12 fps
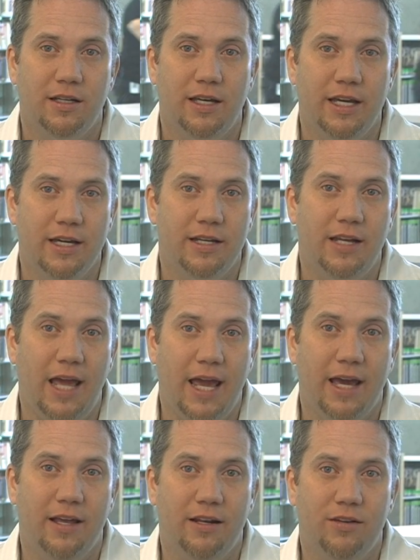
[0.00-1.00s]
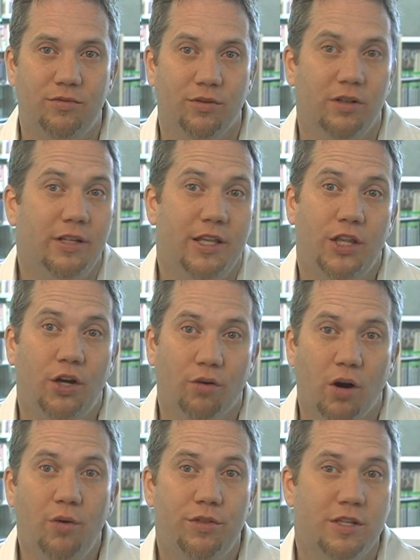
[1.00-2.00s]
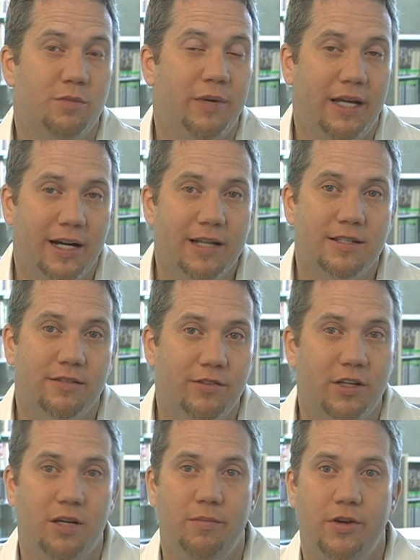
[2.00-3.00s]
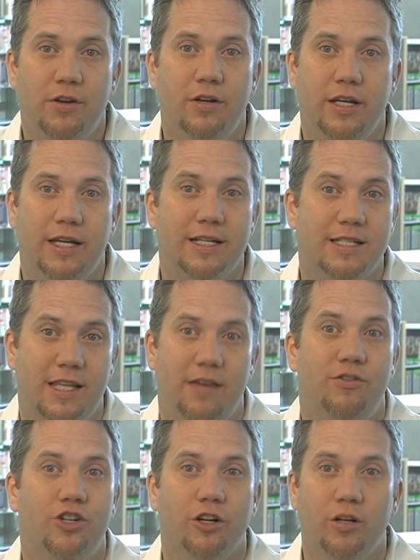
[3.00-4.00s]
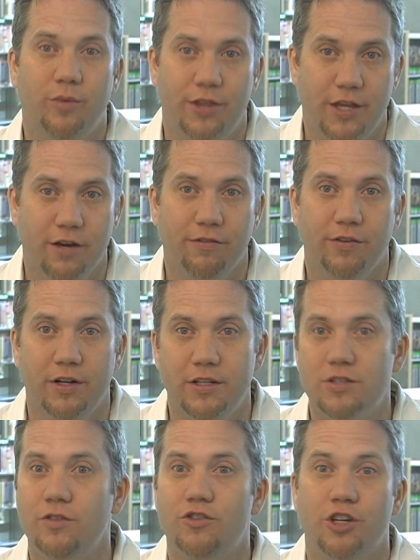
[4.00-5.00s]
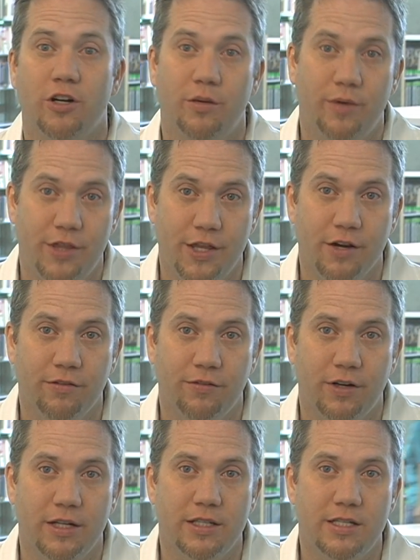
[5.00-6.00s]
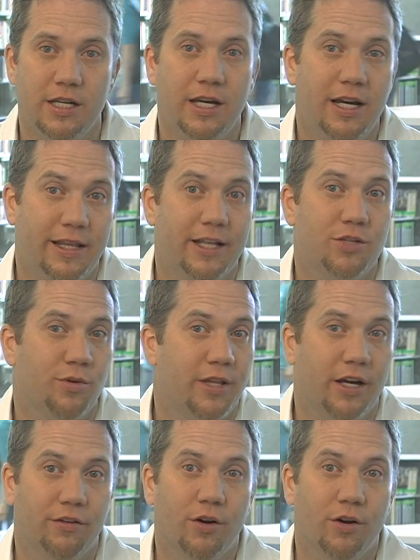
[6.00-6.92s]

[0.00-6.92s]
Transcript: it, and really the growth is because of the community, because they've shared it with their friends who've shared it with their friends, and that's where that